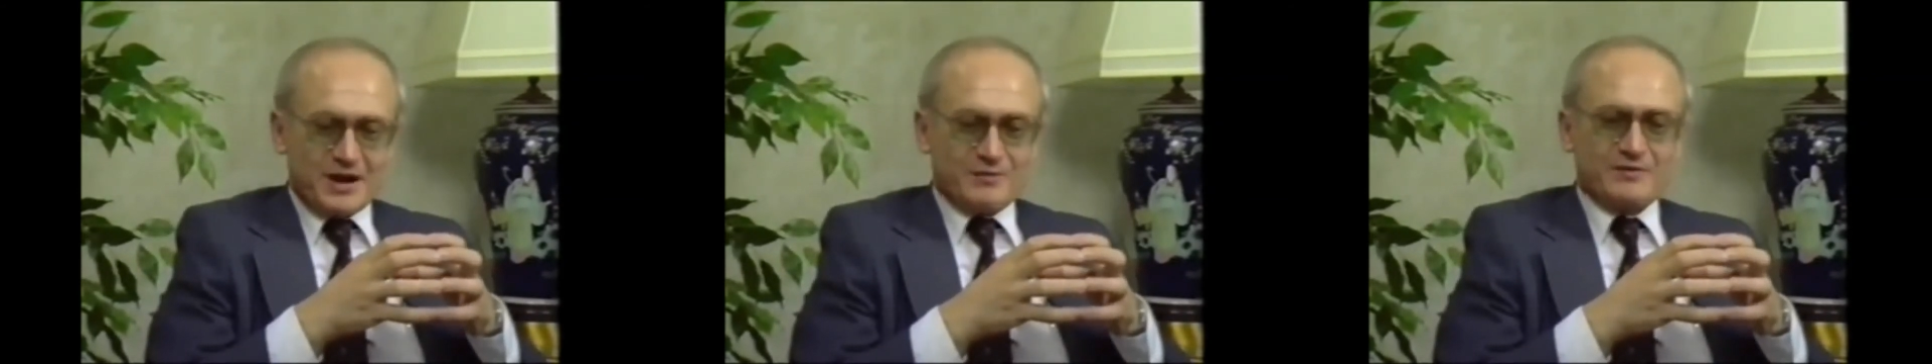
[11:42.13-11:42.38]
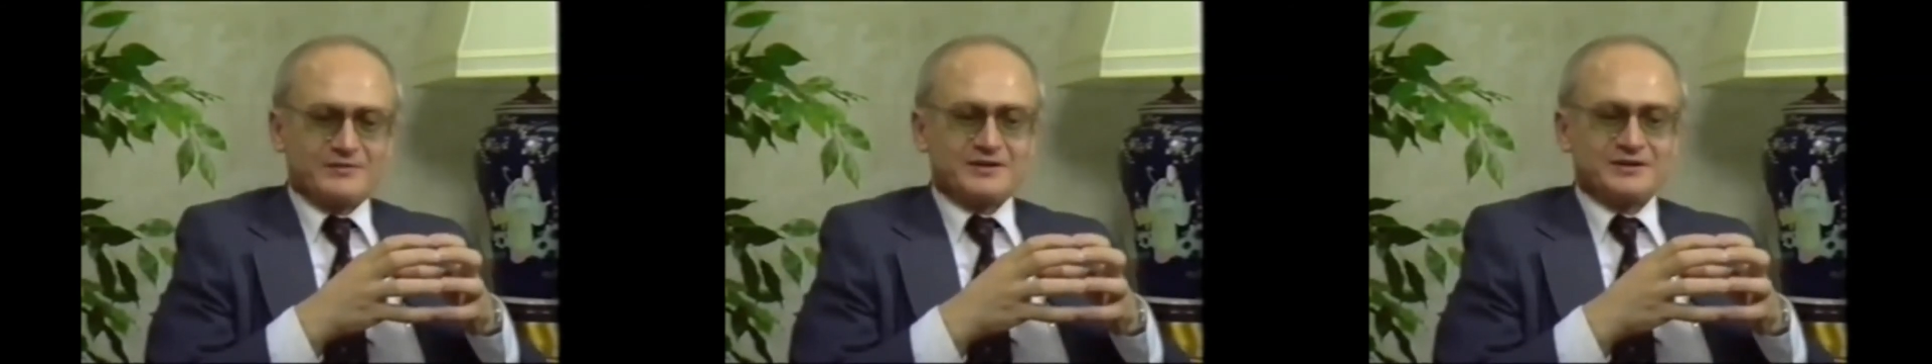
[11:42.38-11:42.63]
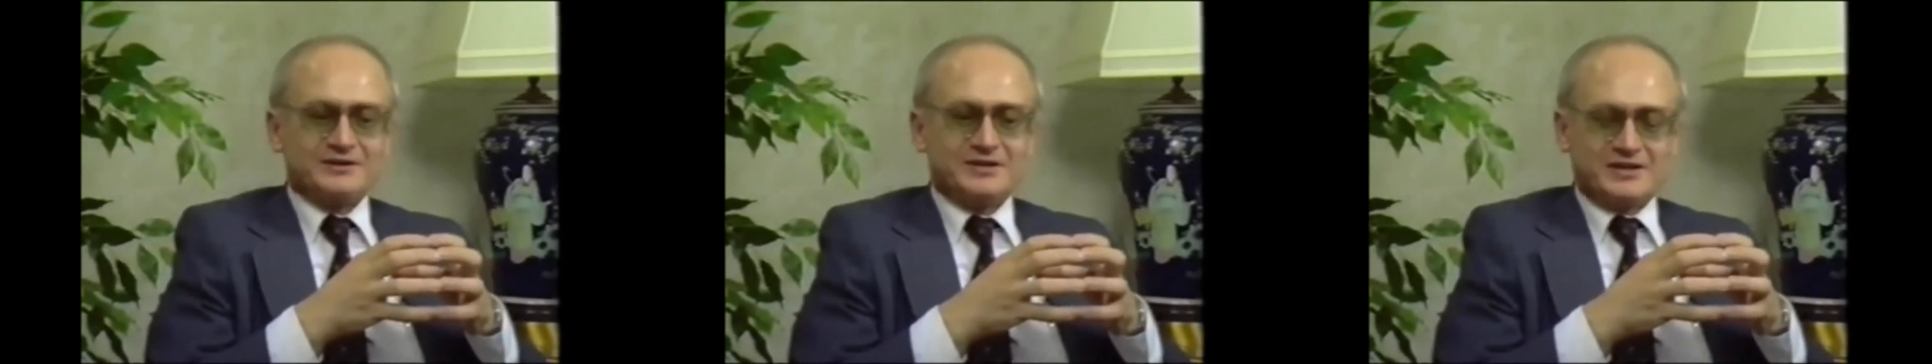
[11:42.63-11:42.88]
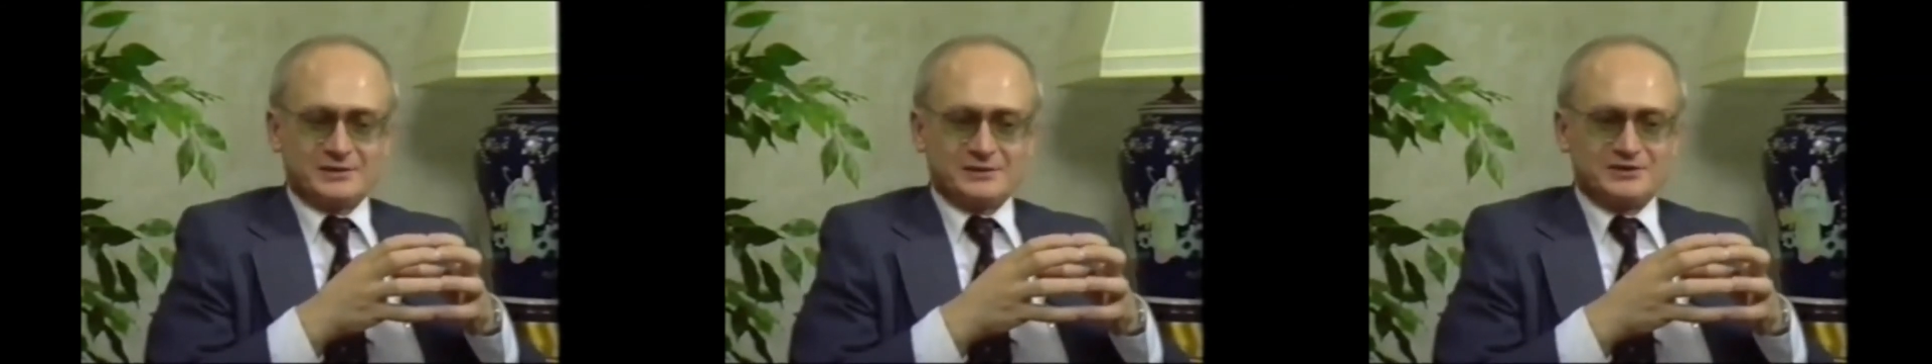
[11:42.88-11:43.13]
However
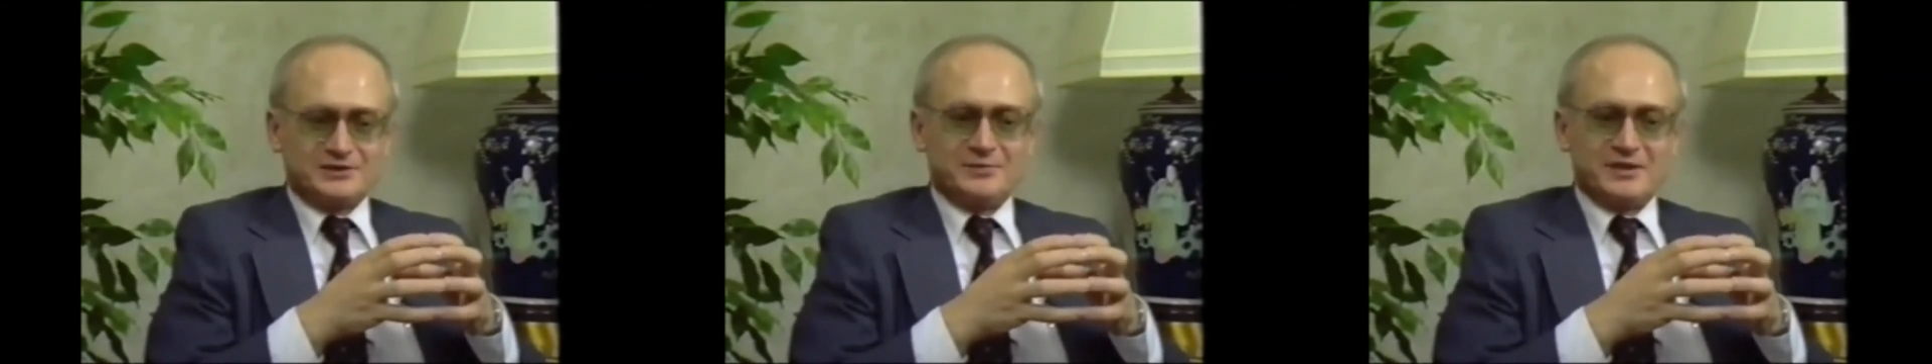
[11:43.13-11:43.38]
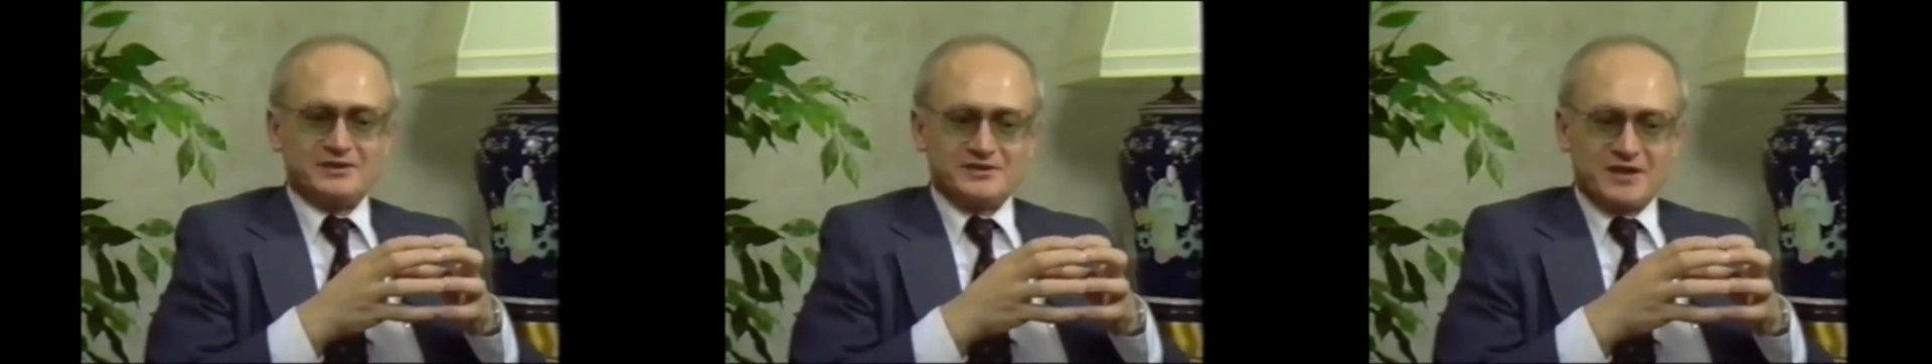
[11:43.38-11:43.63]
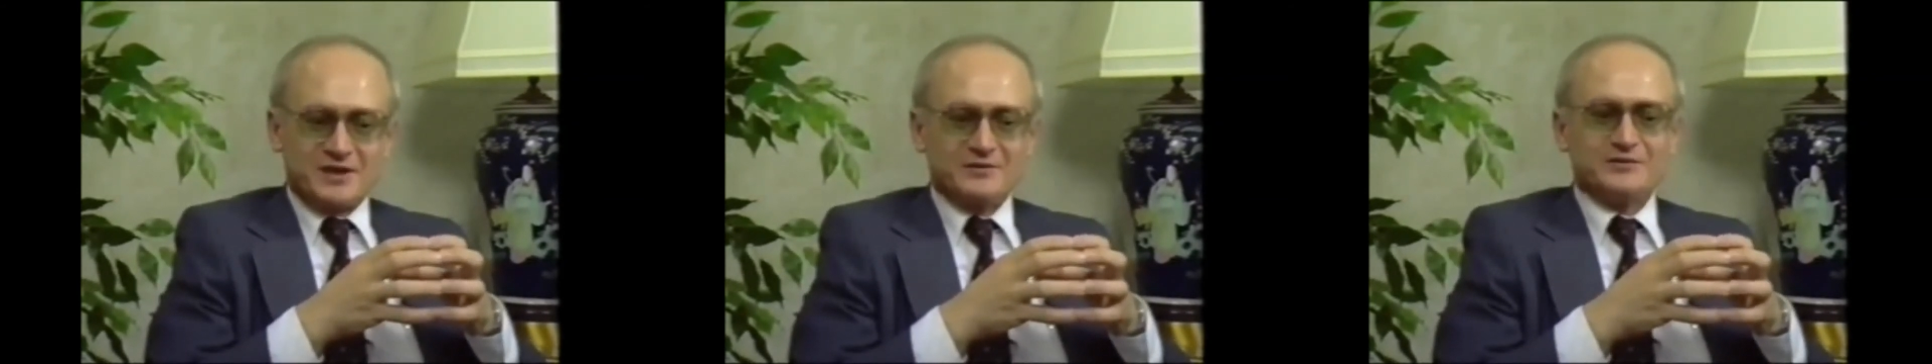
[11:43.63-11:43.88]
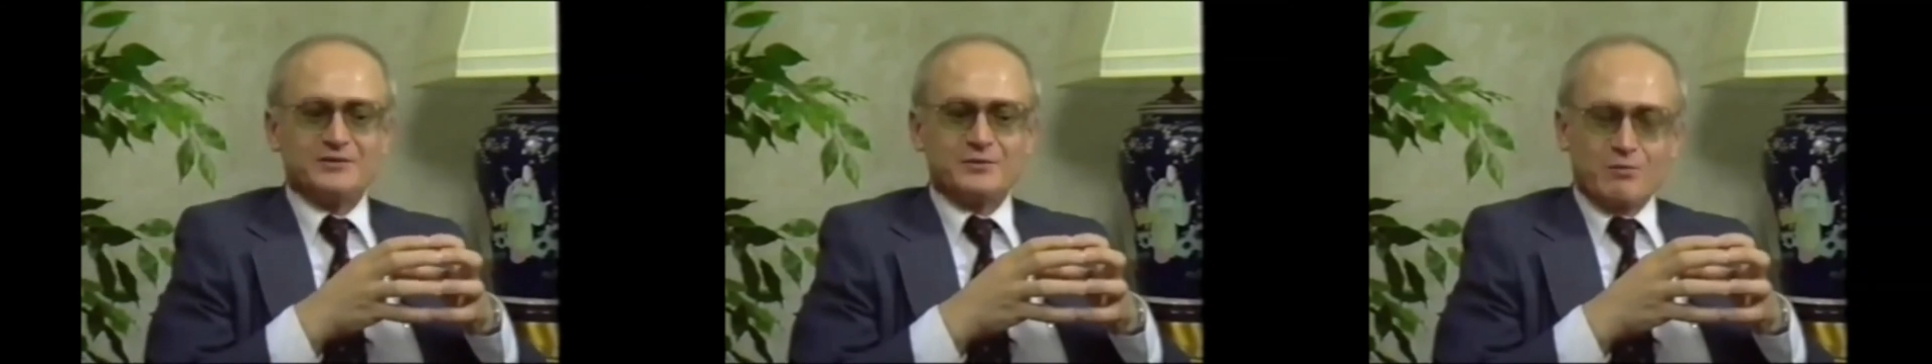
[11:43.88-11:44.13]
ridiculous it may
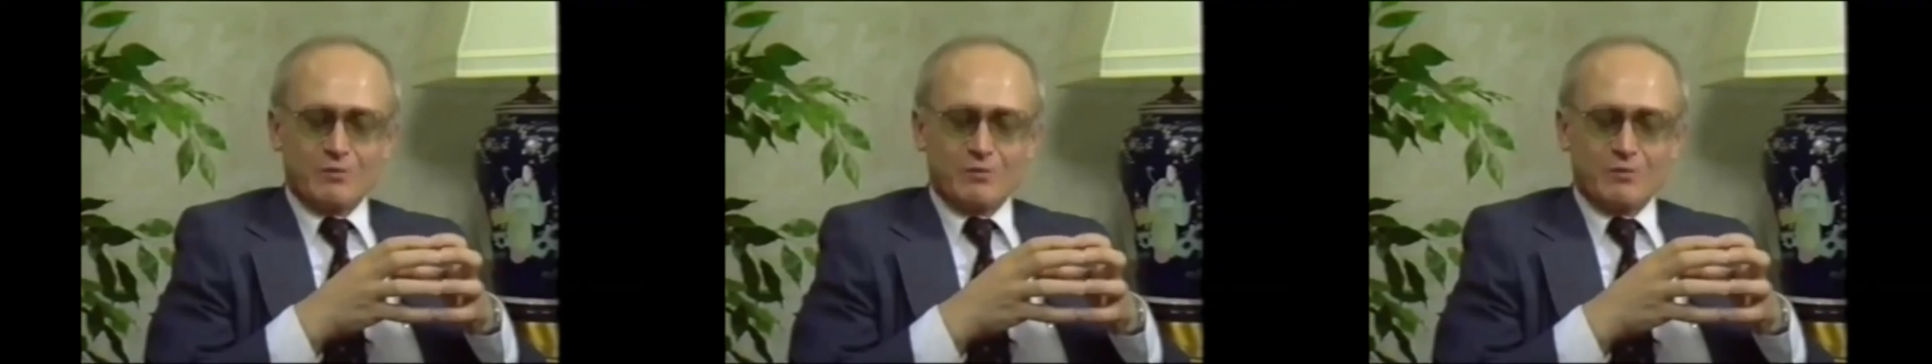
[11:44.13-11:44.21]
sound,